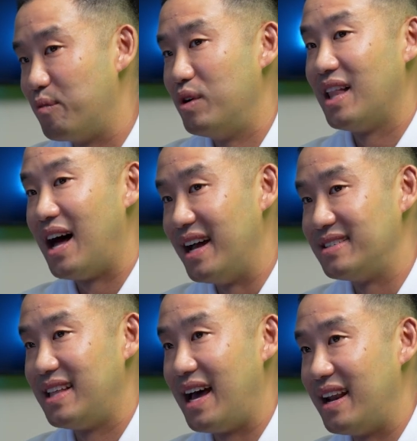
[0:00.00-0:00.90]

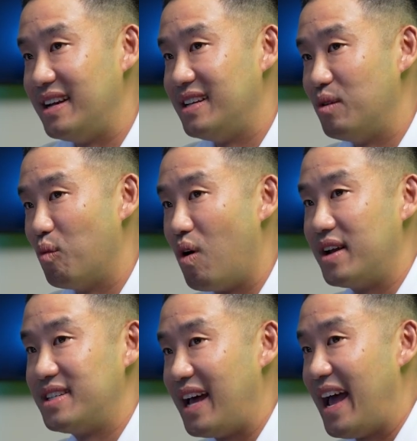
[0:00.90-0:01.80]
realized that I didn't
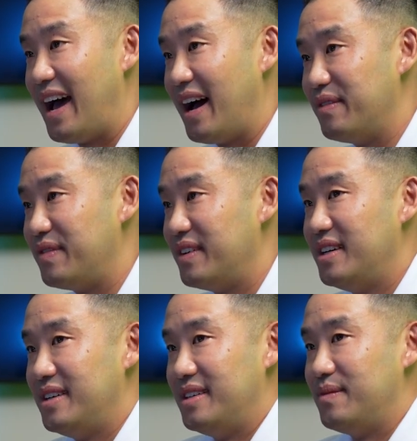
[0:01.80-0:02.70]
want to have,
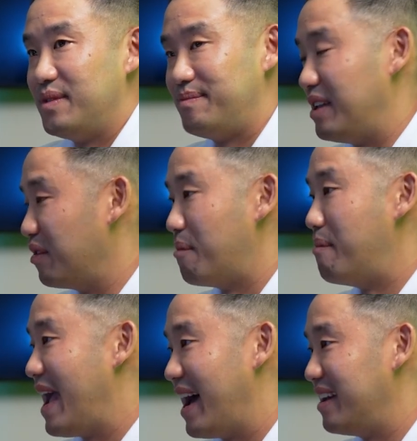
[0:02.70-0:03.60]
the
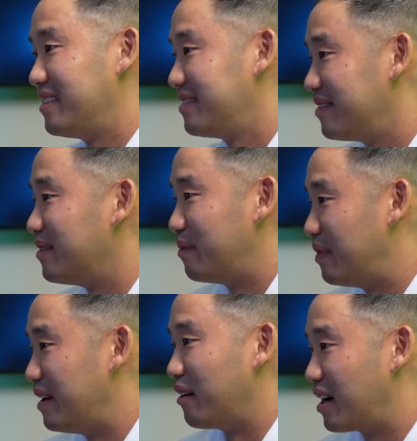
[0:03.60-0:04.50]
man
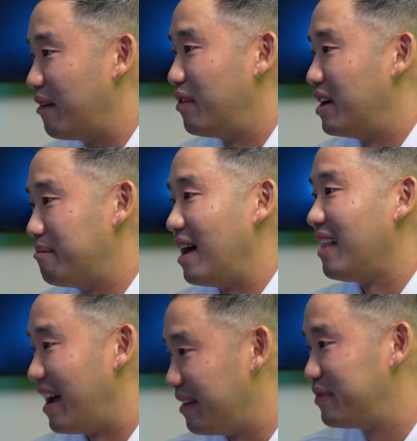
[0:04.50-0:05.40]
governing my
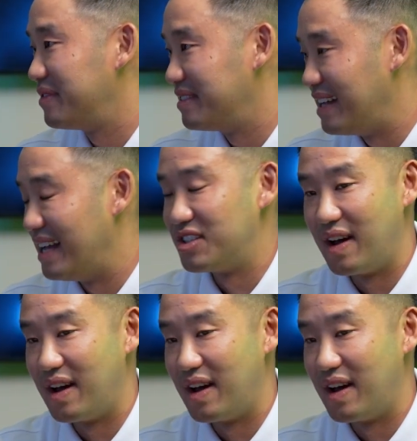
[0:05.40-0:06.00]
life. Yeah. And